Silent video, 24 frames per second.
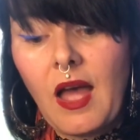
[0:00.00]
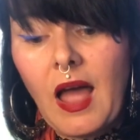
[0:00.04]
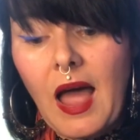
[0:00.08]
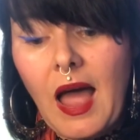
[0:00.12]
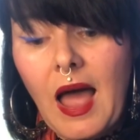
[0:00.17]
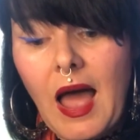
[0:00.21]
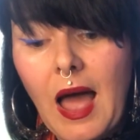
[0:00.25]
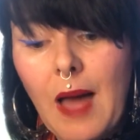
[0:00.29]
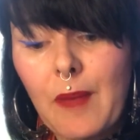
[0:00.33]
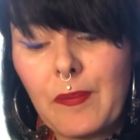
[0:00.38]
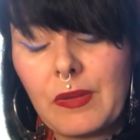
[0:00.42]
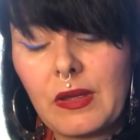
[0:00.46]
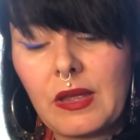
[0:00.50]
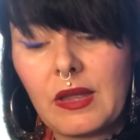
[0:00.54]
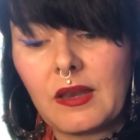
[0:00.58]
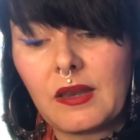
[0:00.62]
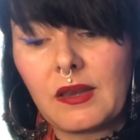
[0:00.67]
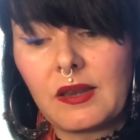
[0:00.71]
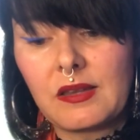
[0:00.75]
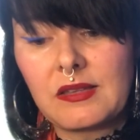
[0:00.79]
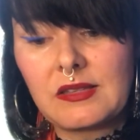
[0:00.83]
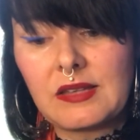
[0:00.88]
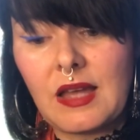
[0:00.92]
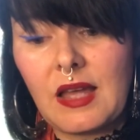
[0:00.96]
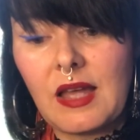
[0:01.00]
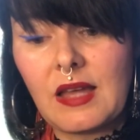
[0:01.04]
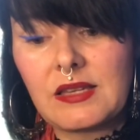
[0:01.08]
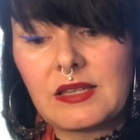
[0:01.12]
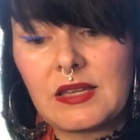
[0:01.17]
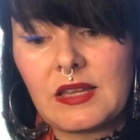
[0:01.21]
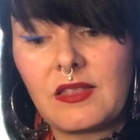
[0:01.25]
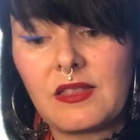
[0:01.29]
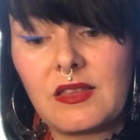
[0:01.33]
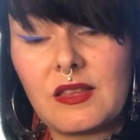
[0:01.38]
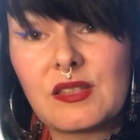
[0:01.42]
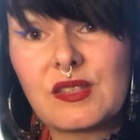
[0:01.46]
happy and content
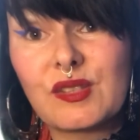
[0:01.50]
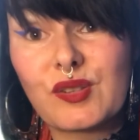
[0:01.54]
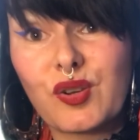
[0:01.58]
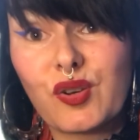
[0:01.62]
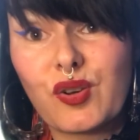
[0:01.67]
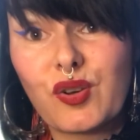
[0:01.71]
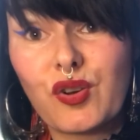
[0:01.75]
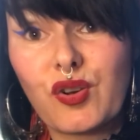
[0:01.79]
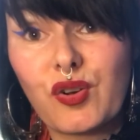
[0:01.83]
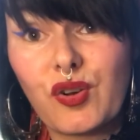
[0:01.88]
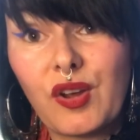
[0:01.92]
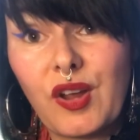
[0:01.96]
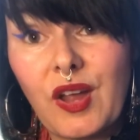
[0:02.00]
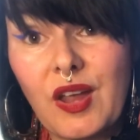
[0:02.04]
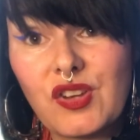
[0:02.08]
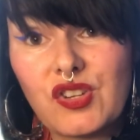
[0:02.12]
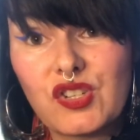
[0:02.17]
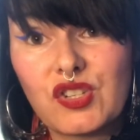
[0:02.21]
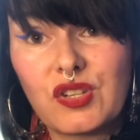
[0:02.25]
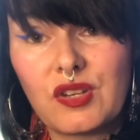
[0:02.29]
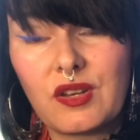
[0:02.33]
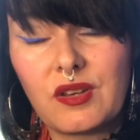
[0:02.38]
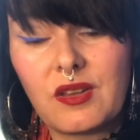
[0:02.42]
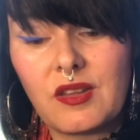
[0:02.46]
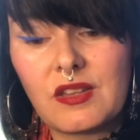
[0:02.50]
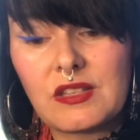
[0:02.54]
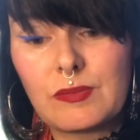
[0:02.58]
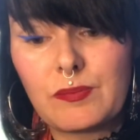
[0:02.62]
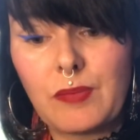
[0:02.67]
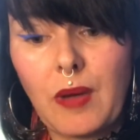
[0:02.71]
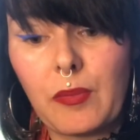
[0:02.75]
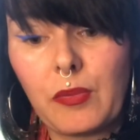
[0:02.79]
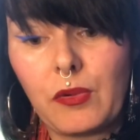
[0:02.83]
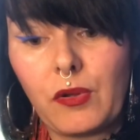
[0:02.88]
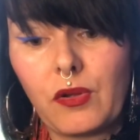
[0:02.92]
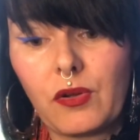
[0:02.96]
in this creation, this
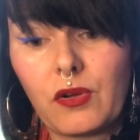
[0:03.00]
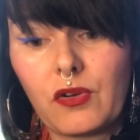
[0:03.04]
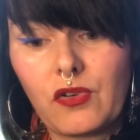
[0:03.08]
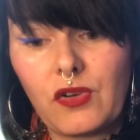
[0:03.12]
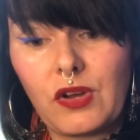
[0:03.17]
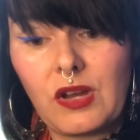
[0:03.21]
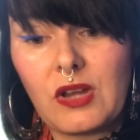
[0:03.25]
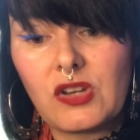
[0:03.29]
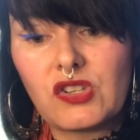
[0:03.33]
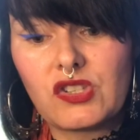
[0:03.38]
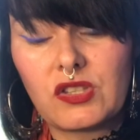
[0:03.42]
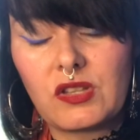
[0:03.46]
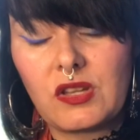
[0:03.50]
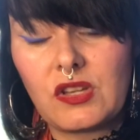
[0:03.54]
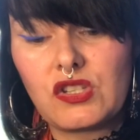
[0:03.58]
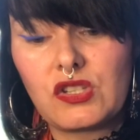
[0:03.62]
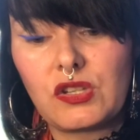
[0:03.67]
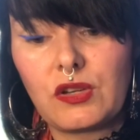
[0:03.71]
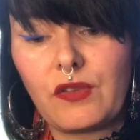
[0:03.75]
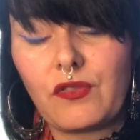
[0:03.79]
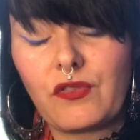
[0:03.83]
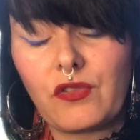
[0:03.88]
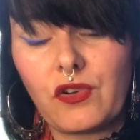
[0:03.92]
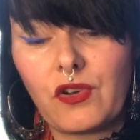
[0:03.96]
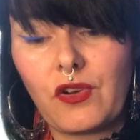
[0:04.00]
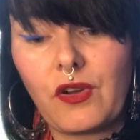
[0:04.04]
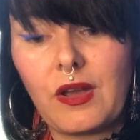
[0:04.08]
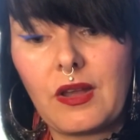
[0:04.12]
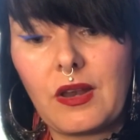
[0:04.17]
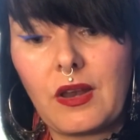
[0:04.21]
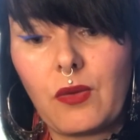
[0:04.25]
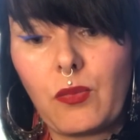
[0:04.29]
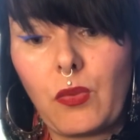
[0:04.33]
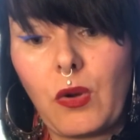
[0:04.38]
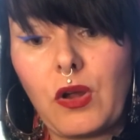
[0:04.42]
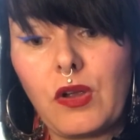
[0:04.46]
bubble creation that you've
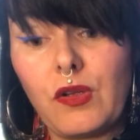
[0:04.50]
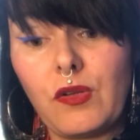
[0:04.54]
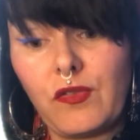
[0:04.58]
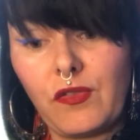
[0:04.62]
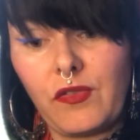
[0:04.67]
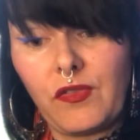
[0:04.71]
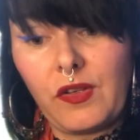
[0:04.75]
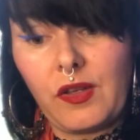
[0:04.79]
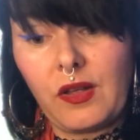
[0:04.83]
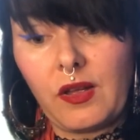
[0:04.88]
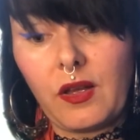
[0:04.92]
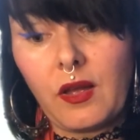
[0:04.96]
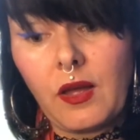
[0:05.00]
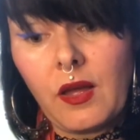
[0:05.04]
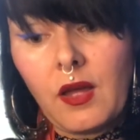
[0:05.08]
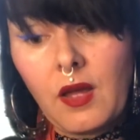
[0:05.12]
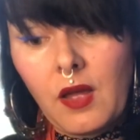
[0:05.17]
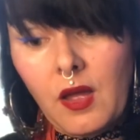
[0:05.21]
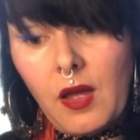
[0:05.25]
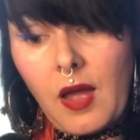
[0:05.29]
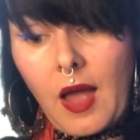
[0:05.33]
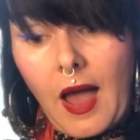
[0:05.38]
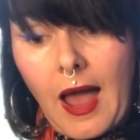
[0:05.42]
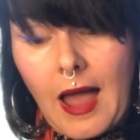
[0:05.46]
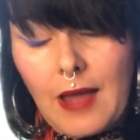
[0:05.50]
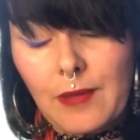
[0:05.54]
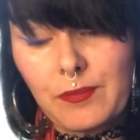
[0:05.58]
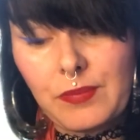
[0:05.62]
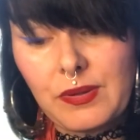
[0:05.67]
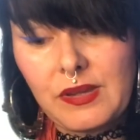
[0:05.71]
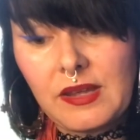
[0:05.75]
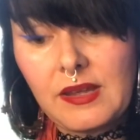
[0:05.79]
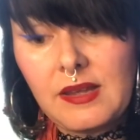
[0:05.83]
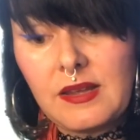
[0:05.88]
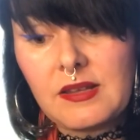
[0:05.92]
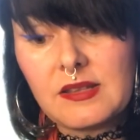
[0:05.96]
created, where you feel at
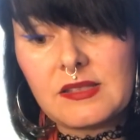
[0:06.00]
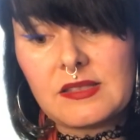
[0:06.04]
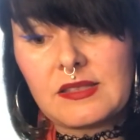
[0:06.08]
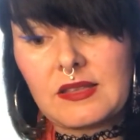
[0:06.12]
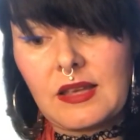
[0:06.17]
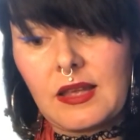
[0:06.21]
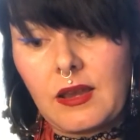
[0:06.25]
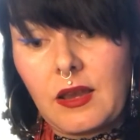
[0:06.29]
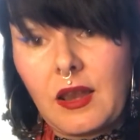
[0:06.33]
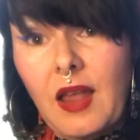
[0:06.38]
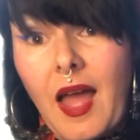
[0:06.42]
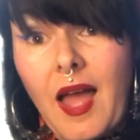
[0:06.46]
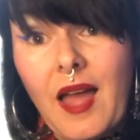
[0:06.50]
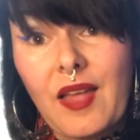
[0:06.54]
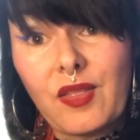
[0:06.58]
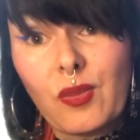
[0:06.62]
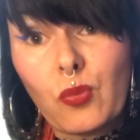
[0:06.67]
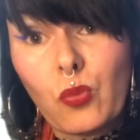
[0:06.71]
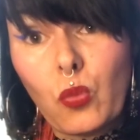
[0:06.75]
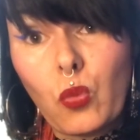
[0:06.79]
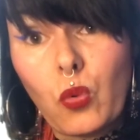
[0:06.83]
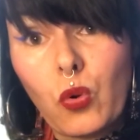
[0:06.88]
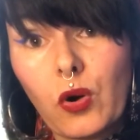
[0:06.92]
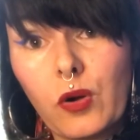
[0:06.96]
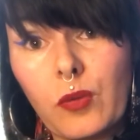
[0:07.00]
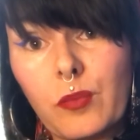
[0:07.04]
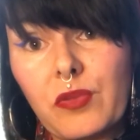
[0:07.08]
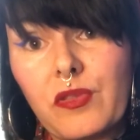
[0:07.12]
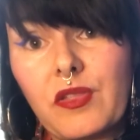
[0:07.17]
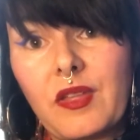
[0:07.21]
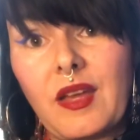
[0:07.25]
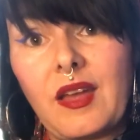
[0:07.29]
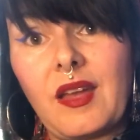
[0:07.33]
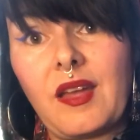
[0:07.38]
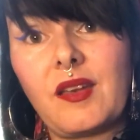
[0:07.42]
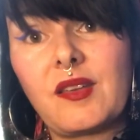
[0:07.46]
peace and at warmth
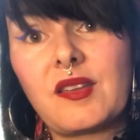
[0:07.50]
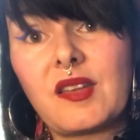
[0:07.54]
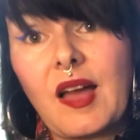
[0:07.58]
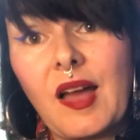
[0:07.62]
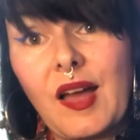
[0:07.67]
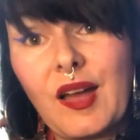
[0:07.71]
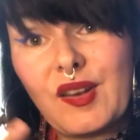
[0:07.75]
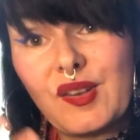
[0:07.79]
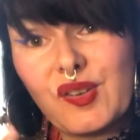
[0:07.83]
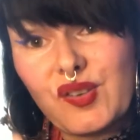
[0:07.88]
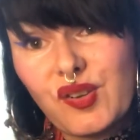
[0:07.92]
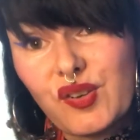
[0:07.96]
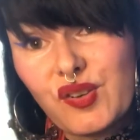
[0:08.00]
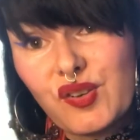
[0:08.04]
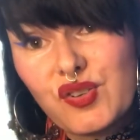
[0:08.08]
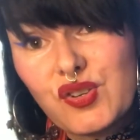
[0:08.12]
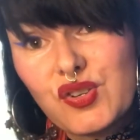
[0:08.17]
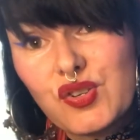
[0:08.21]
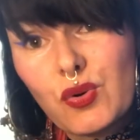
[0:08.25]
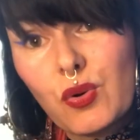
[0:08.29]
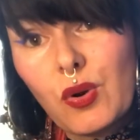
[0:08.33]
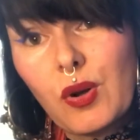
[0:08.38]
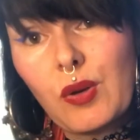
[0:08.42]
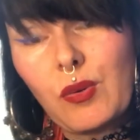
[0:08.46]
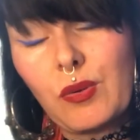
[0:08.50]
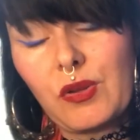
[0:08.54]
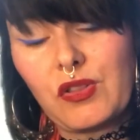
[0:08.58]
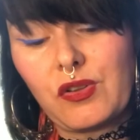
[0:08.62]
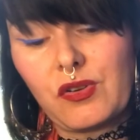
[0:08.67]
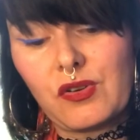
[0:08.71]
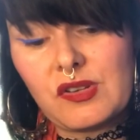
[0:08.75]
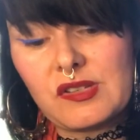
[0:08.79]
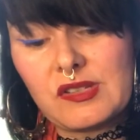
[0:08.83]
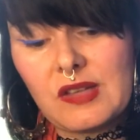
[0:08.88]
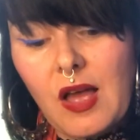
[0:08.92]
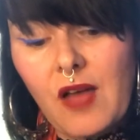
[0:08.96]
and at joy with
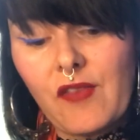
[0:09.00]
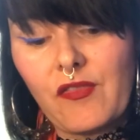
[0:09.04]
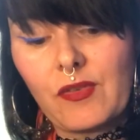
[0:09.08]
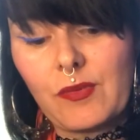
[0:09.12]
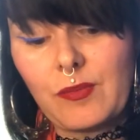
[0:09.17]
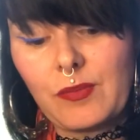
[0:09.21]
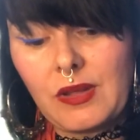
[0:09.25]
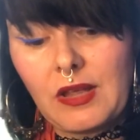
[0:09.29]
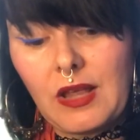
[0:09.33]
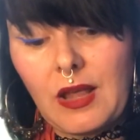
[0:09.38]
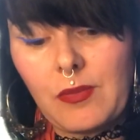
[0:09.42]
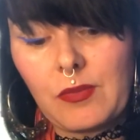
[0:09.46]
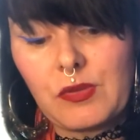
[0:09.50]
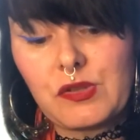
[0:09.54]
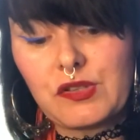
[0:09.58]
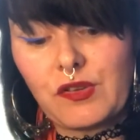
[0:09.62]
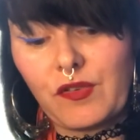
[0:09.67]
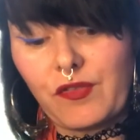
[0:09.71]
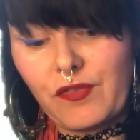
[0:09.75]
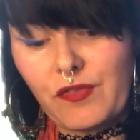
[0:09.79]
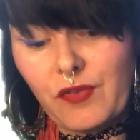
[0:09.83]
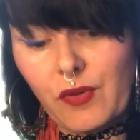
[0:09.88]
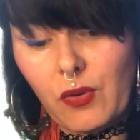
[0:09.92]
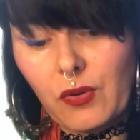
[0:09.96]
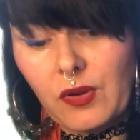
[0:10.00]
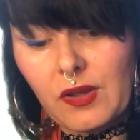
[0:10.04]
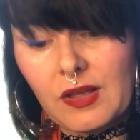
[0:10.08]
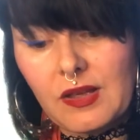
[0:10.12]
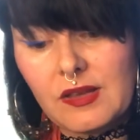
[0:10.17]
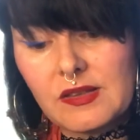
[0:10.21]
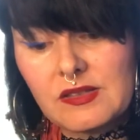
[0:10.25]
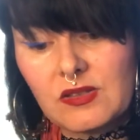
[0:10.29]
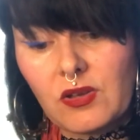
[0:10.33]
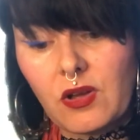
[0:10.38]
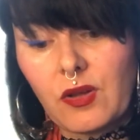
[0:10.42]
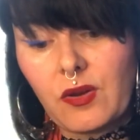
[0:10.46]
yourself and being able to
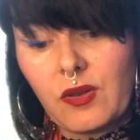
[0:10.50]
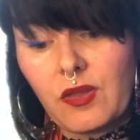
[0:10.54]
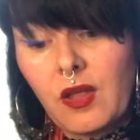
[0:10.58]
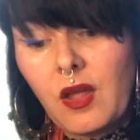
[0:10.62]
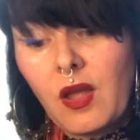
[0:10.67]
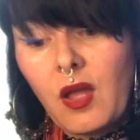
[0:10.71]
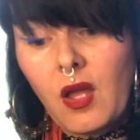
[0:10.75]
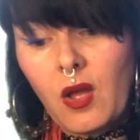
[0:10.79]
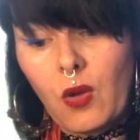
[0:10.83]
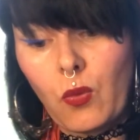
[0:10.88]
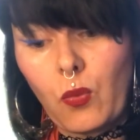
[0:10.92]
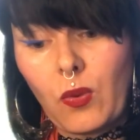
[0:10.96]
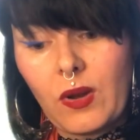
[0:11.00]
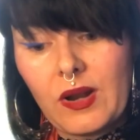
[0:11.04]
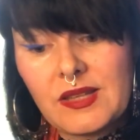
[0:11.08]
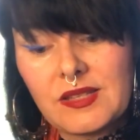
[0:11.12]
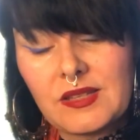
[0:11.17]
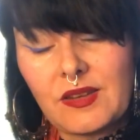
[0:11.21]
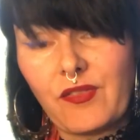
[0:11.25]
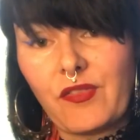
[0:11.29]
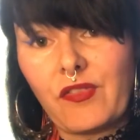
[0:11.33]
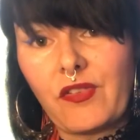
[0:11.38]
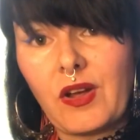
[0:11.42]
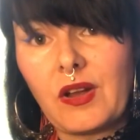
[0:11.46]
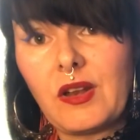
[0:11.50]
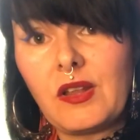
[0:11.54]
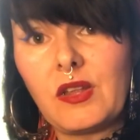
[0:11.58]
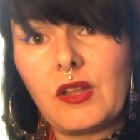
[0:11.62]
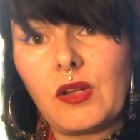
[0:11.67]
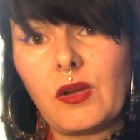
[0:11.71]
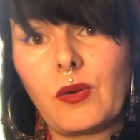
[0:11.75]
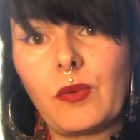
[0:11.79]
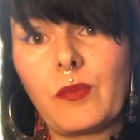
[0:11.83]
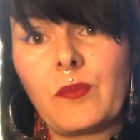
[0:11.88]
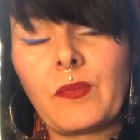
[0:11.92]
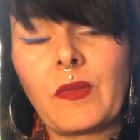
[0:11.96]
focus on what is in front of
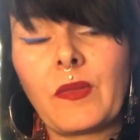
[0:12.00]
you,